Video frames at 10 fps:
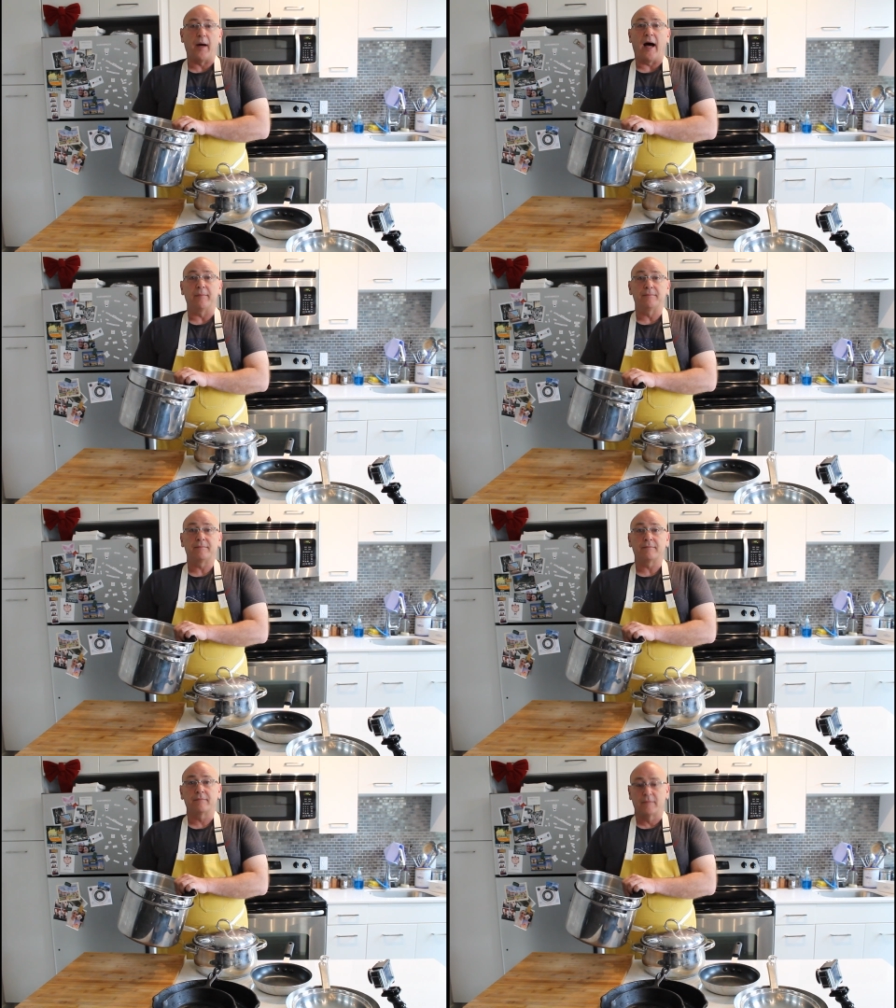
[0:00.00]

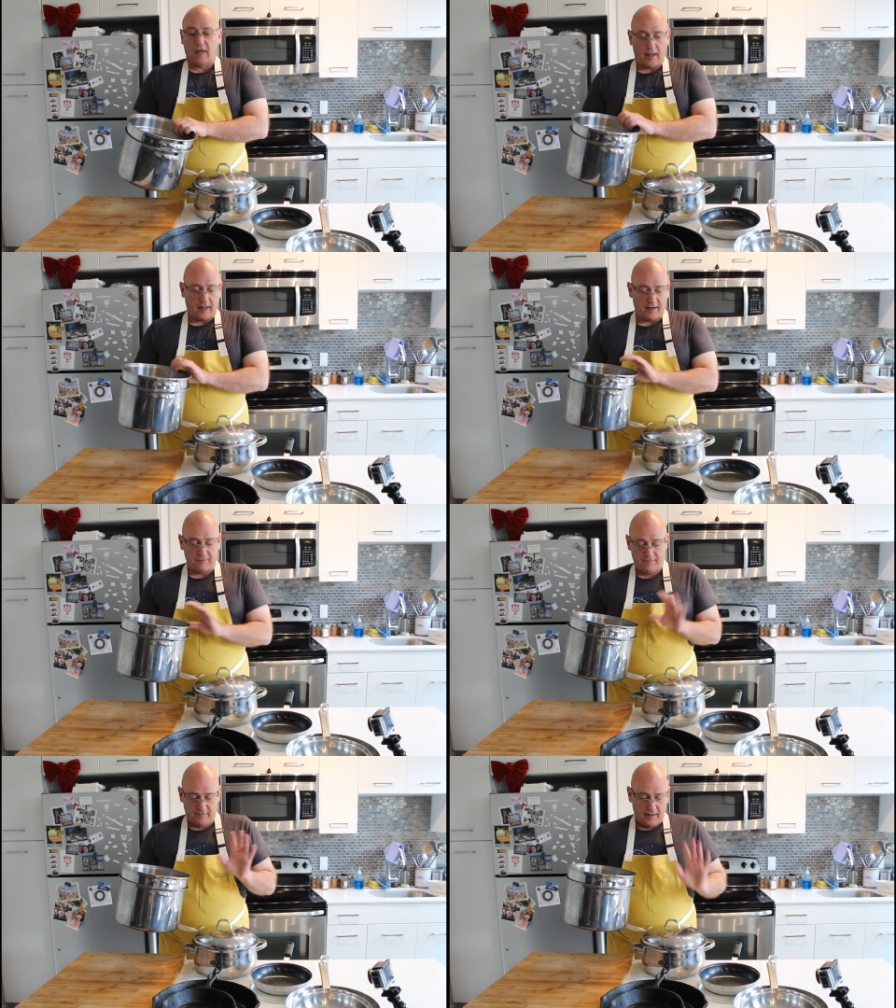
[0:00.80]
pot.
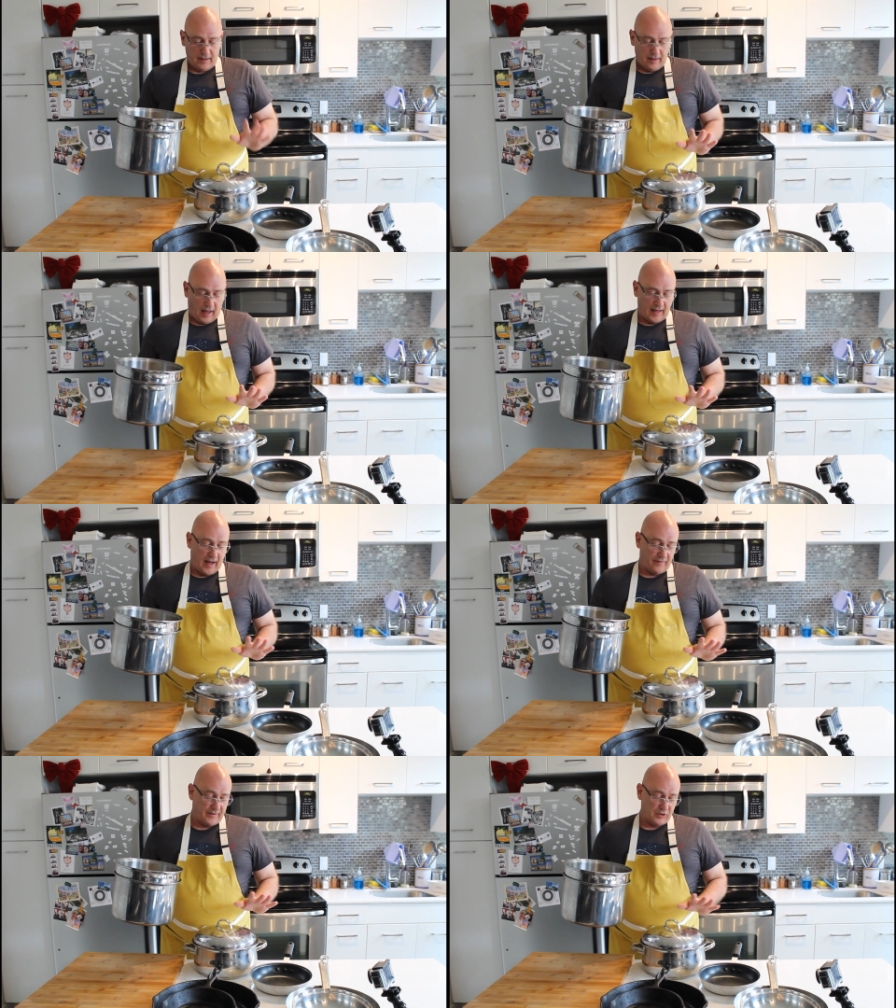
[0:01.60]
Uh, I
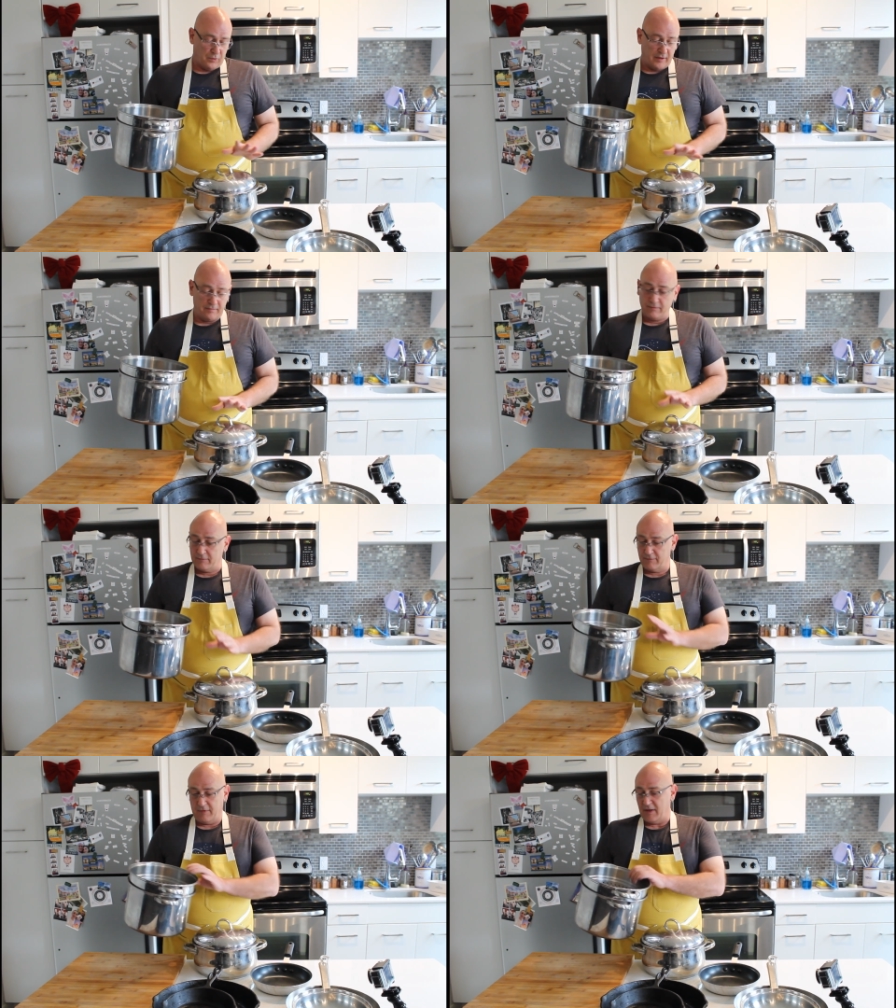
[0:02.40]
got this
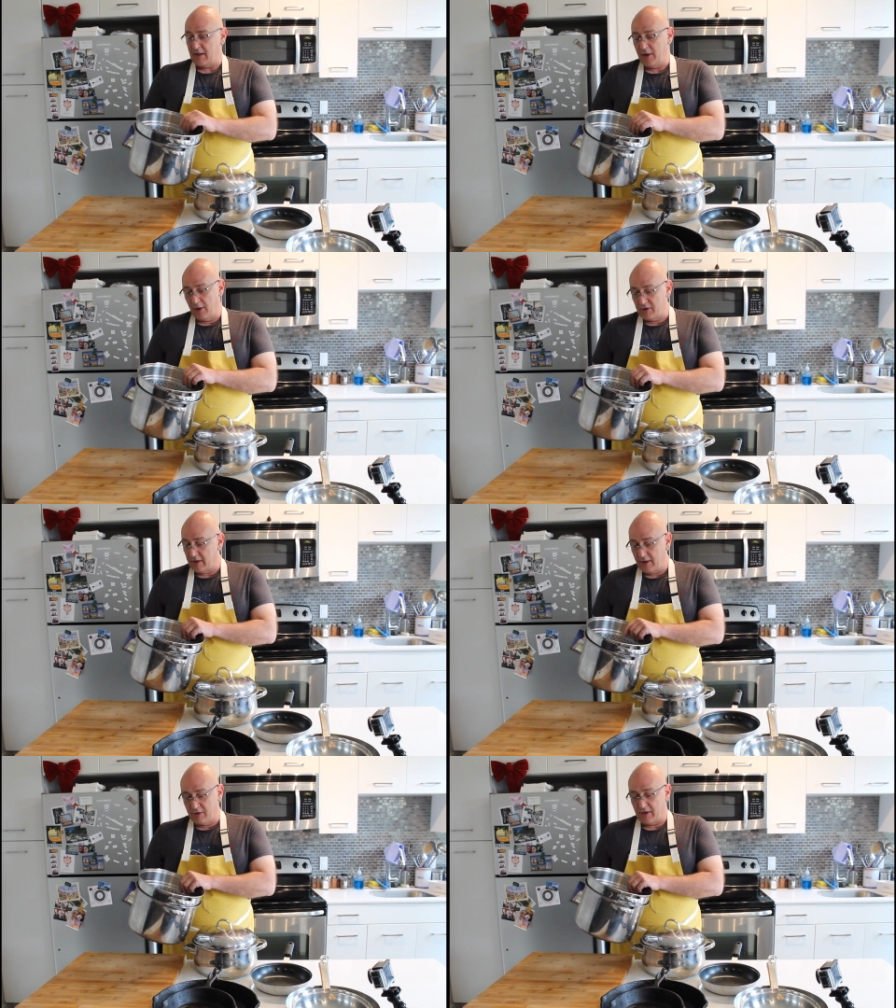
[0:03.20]
one years
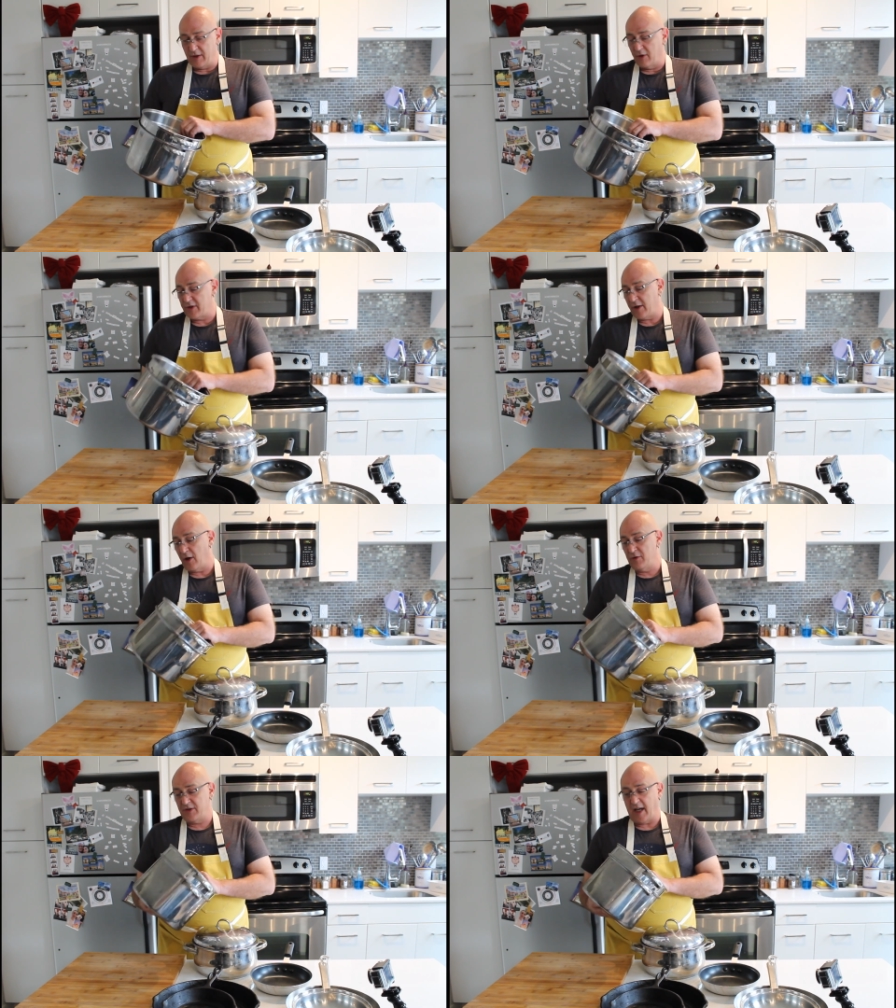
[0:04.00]
and years and years
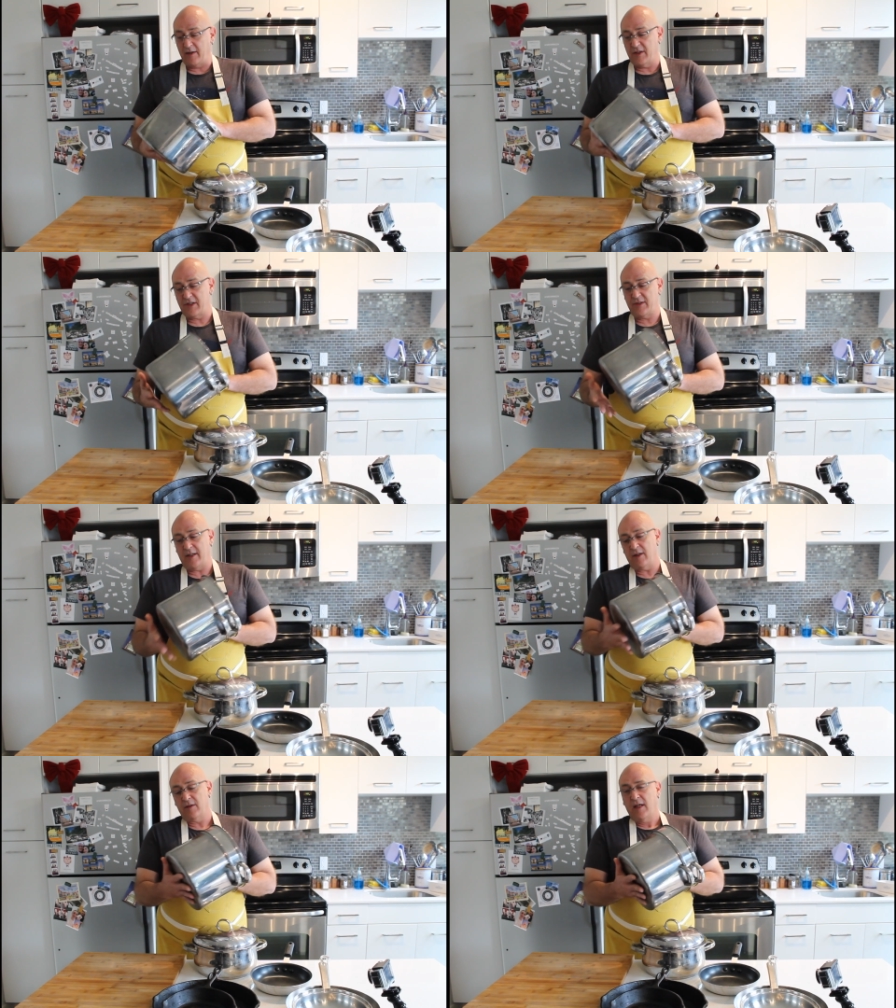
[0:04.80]
ago, stainless
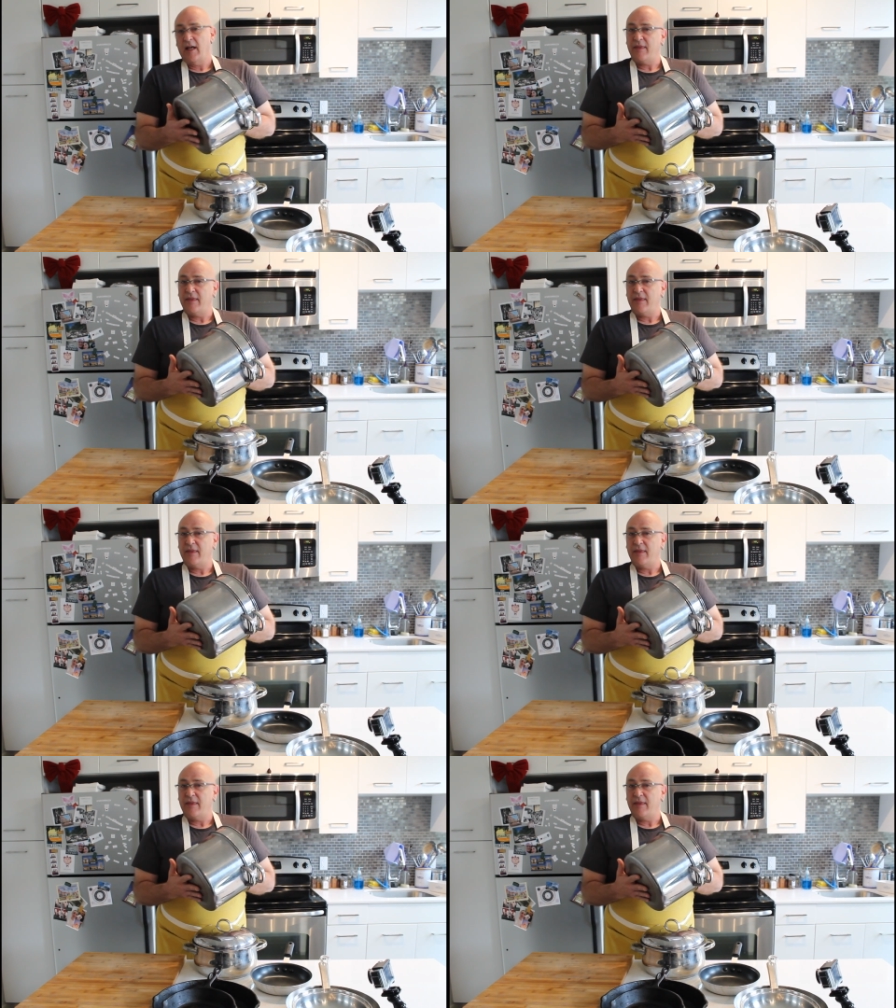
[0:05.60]
steel.